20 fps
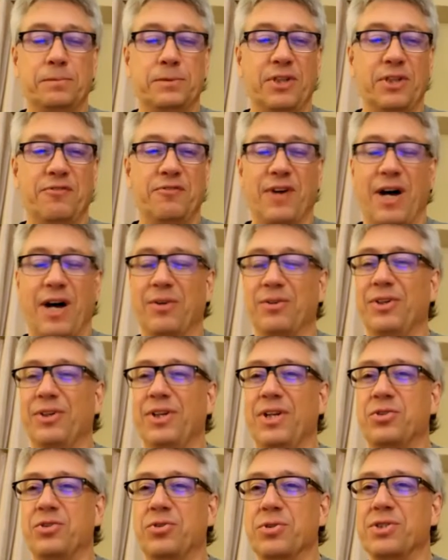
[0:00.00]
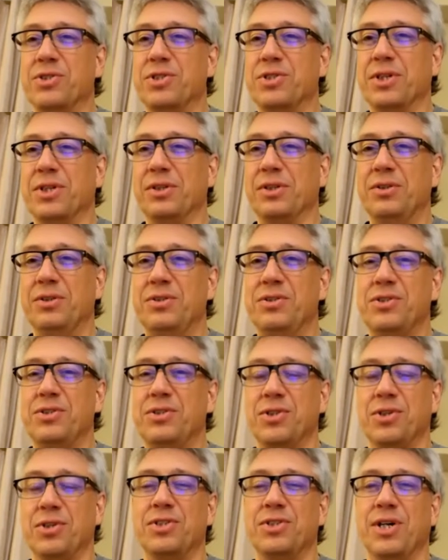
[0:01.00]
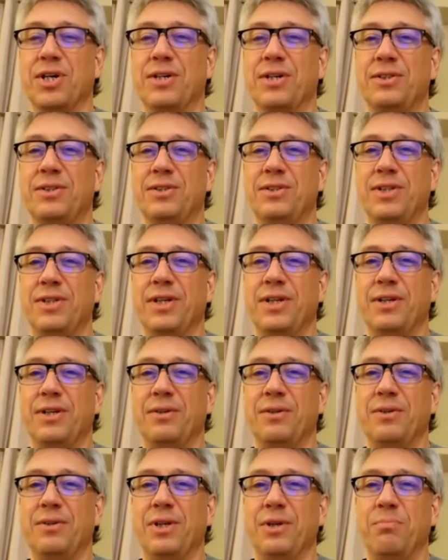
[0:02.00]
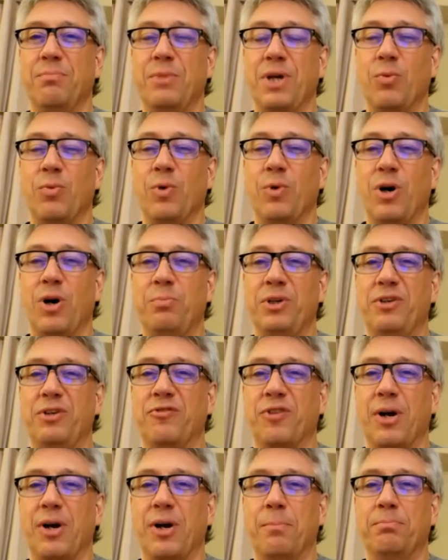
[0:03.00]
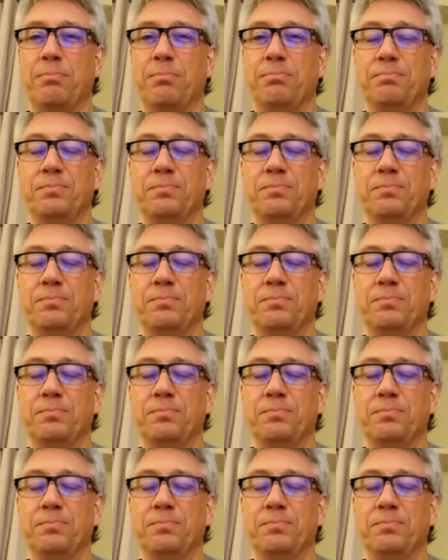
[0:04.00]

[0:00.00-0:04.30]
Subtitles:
He found an interesting sutta that it may well be from.